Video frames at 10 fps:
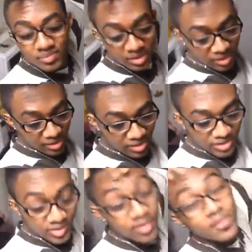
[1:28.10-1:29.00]
It
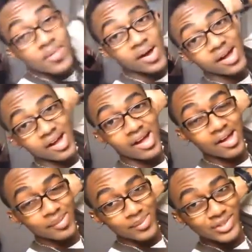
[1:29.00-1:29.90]
is
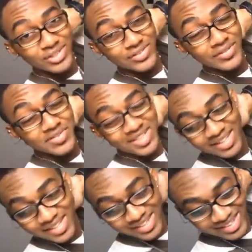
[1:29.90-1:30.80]
almost 5
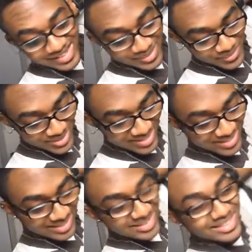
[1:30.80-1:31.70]
o'clock. I'm
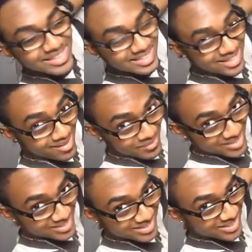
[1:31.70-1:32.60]

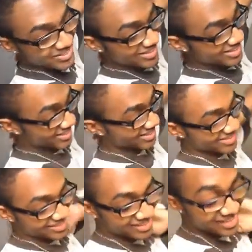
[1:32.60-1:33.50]
stopping to go eat
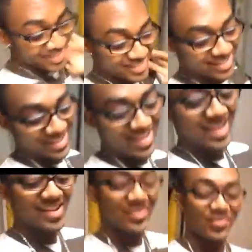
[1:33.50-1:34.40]
dinner. I
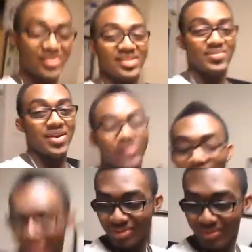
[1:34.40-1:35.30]
have written about 500